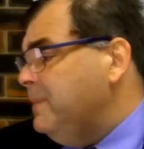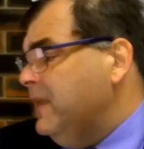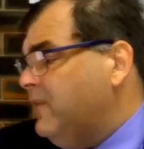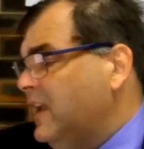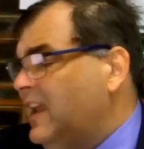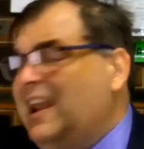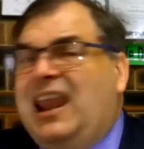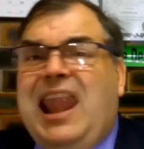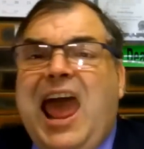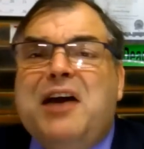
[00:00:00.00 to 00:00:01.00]
If I get
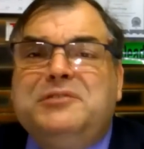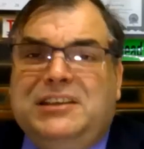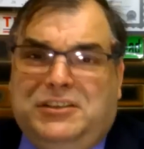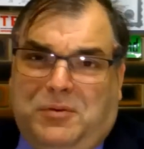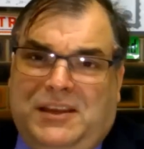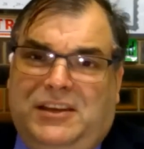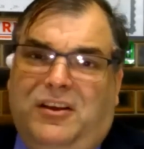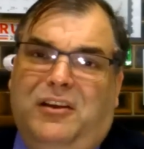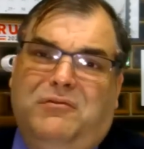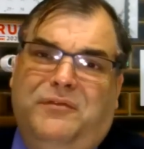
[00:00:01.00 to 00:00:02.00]
lousy
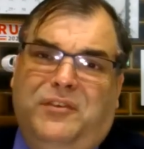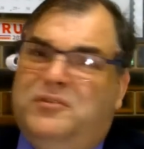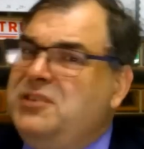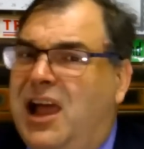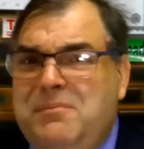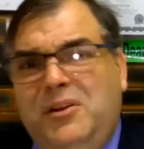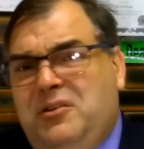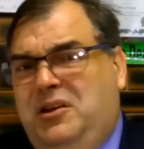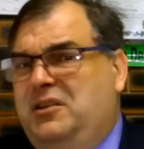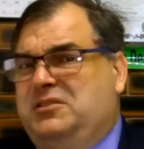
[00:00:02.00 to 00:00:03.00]
$20 reviews, I'm
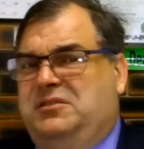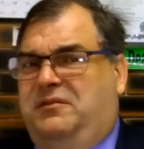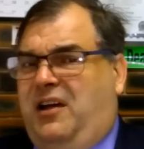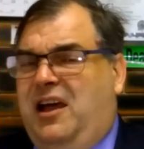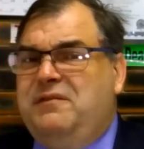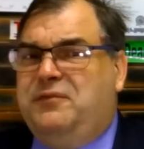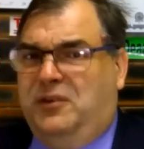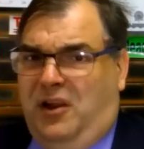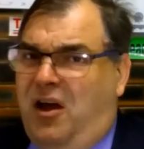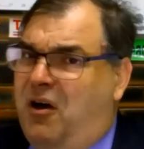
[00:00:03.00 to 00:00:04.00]
not going to survive for
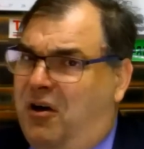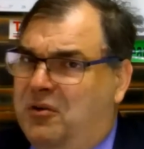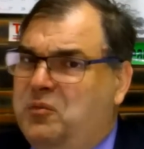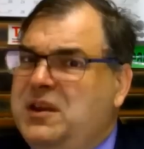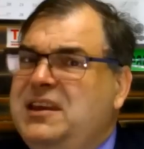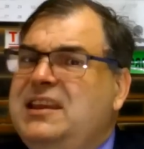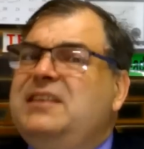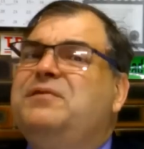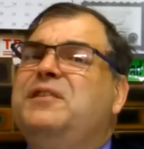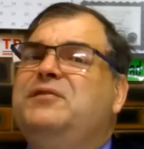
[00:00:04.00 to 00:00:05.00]
long. We
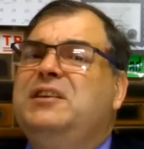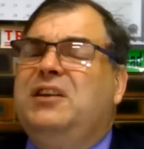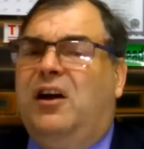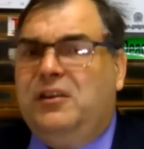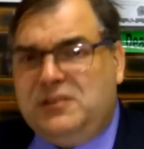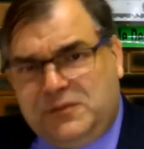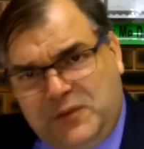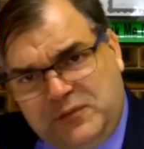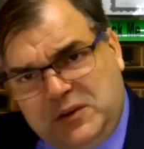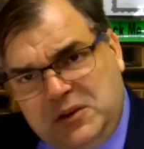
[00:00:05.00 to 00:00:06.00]
need $50,
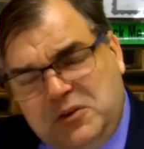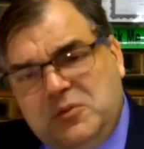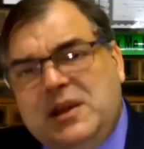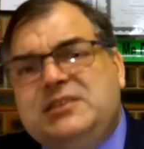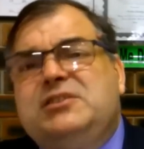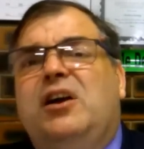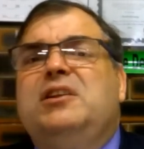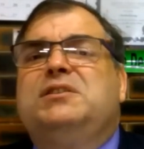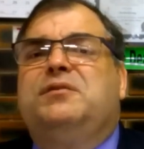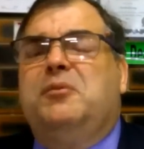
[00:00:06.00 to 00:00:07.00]

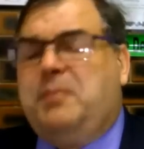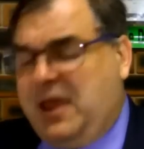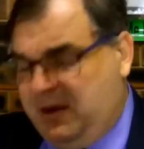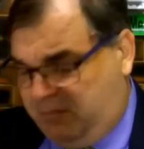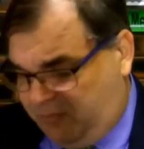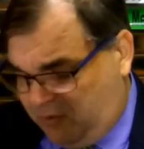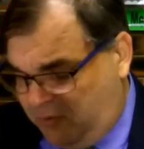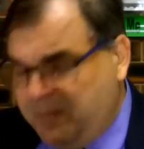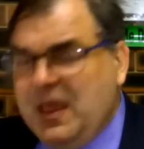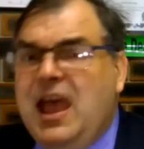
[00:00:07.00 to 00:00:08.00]
$50 for a paid
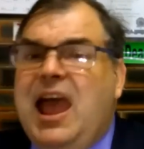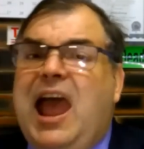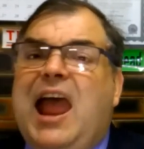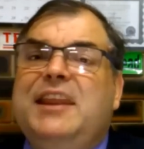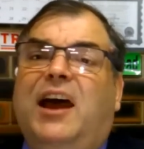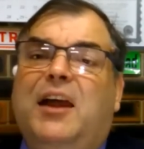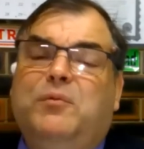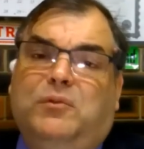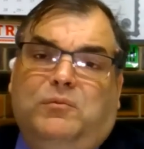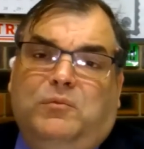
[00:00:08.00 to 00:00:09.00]
review. And I
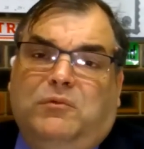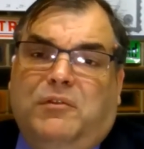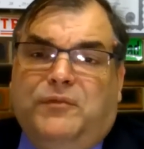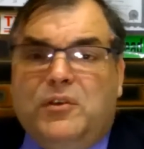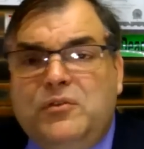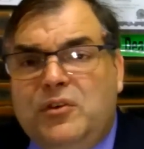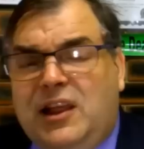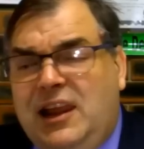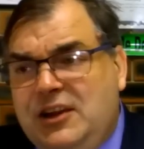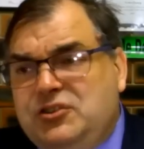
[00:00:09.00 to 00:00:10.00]
will review your
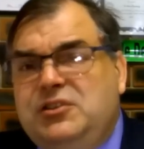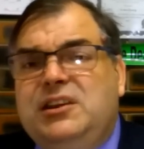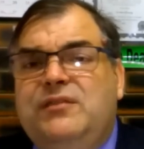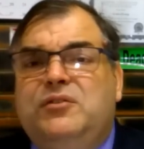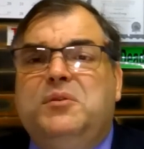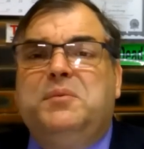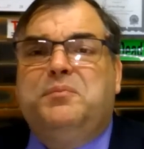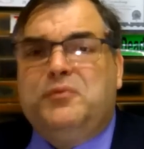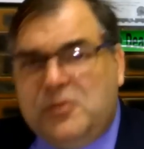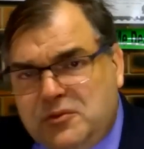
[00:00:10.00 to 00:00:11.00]
collection, give you the
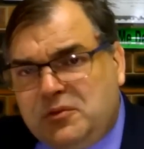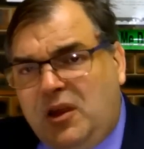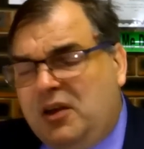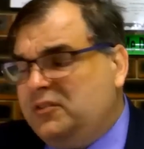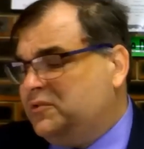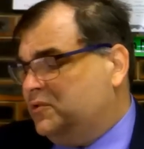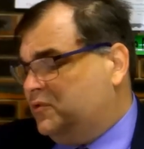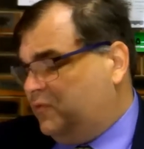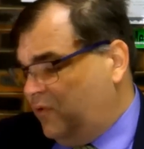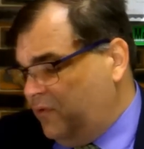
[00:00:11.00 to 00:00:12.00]
brutal,
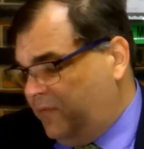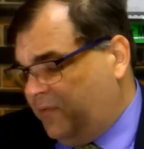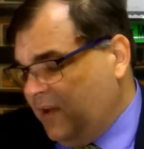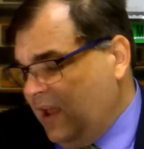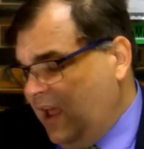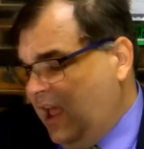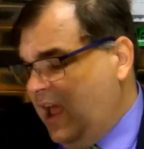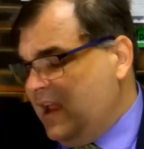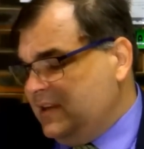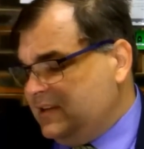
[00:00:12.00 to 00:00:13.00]
honest truth.
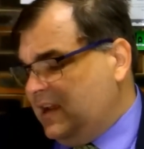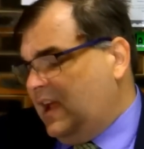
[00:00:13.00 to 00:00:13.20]
And